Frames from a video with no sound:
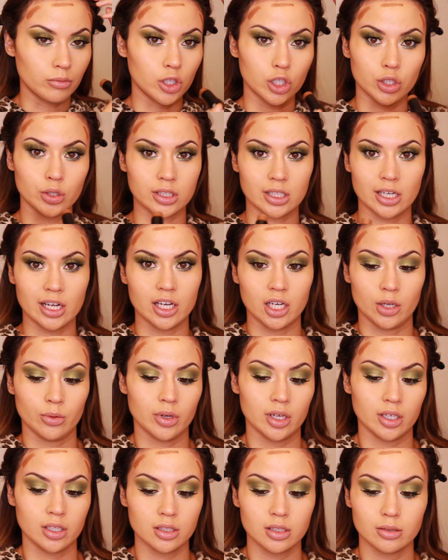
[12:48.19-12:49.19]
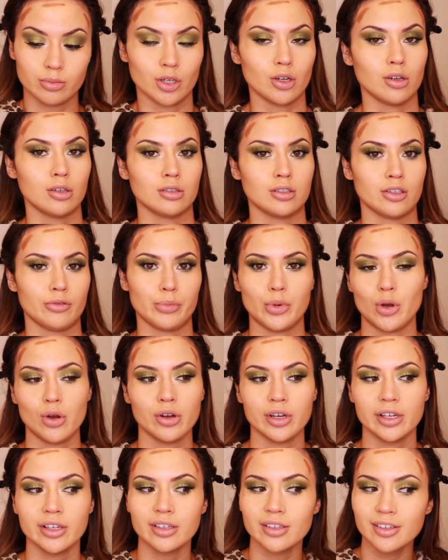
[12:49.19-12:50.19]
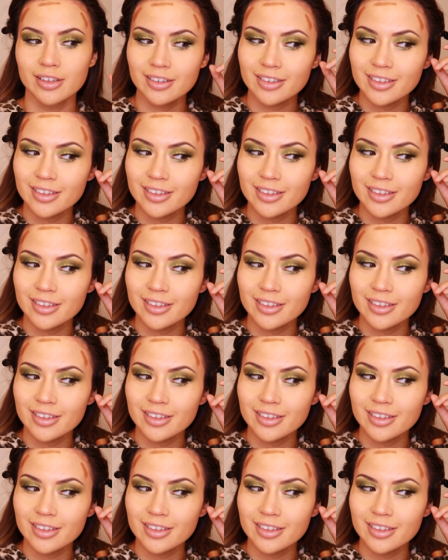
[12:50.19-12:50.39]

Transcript: using it anyways because I bought it.